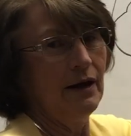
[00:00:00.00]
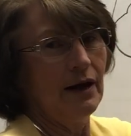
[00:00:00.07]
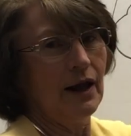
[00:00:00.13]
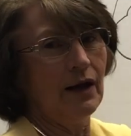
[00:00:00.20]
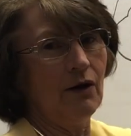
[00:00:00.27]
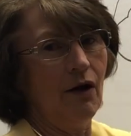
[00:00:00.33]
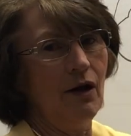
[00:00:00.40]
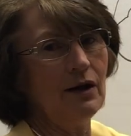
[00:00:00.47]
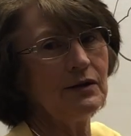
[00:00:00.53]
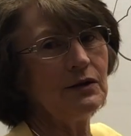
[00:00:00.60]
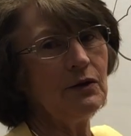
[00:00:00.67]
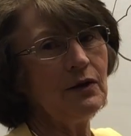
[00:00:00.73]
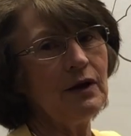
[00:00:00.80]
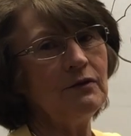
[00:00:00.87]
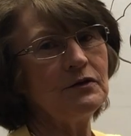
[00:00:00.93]
It
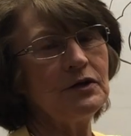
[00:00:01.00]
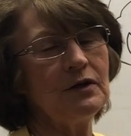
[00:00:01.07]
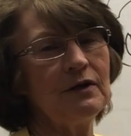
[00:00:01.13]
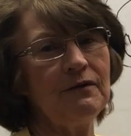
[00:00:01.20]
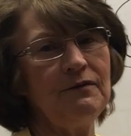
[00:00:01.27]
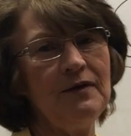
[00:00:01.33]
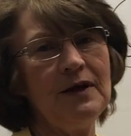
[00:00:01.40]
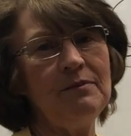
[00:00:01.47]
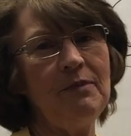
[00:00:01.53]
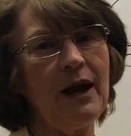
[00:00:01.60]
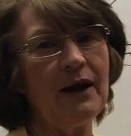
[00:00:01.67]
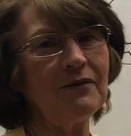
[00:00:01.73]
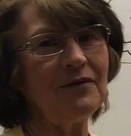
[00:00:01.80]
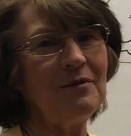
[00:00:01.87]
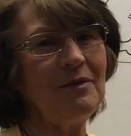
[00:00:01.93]
also gives you the
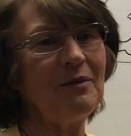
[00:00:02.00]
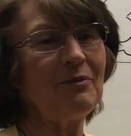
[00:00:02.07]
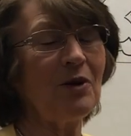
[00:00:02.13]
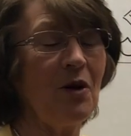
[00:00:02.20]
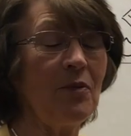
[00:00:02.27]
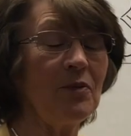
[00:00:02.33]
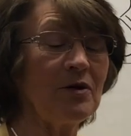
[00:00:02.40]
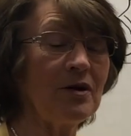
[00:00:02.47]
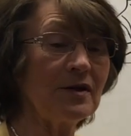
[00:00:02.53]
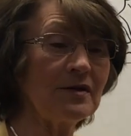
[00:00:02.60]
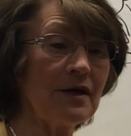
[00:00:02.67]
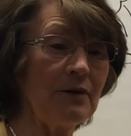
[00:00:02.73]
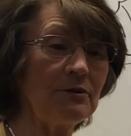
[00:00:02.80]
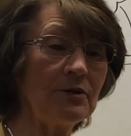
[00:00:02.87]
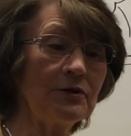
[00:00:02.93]
feedback from the
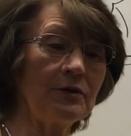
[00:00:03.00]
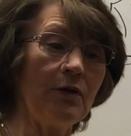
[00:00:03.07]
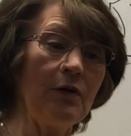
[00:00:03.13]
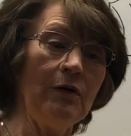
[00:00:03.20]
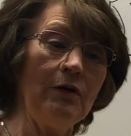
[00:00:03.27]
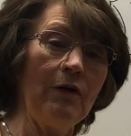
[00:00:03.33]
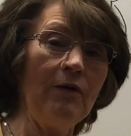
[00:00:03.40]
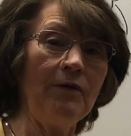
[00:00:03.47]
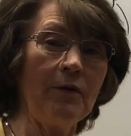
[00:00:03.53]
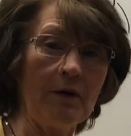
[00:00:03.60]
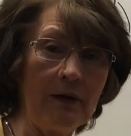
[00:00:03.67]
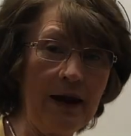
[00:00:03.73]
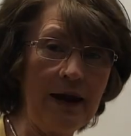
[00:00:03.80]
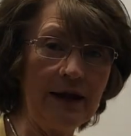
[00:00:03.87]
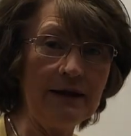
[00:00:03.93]
proprioceptor, so you know if you're
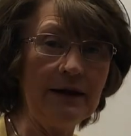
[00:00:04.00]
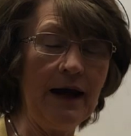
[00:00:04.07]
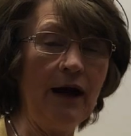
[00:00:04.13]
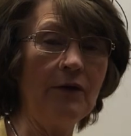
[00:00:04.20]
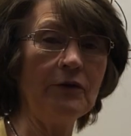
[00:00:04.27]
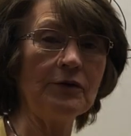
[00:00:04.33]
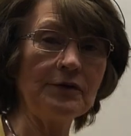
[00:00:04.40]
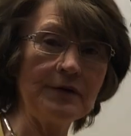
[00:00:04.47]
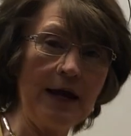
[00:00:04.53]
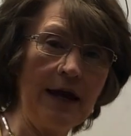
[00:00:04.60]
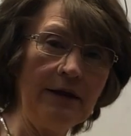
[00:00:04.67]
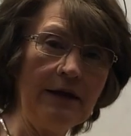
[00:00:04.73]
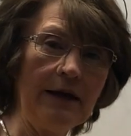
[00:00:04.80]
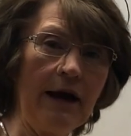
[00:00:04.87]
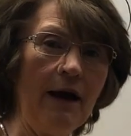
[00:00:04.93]
laying down or
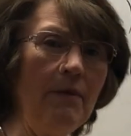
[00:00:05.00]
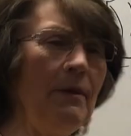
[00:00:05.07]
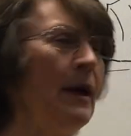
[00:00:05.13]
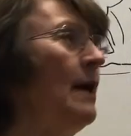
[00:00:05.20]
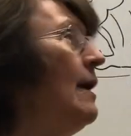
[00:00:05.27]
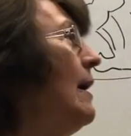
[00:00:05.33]
standing up,